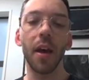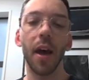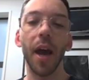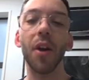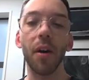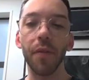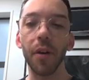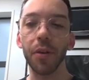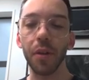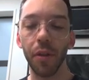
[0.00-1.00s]
And of
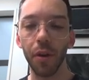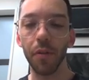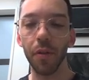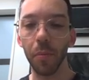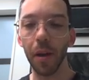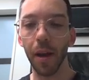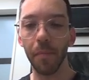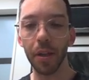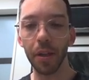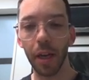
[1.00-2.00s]
those, a third of them will
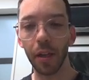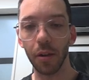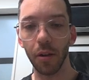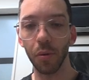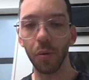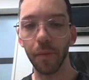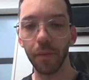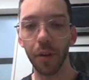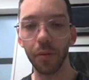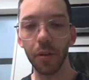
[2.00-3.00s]
become metastatic to local
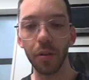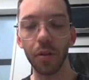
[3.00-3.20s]
lymph nodes.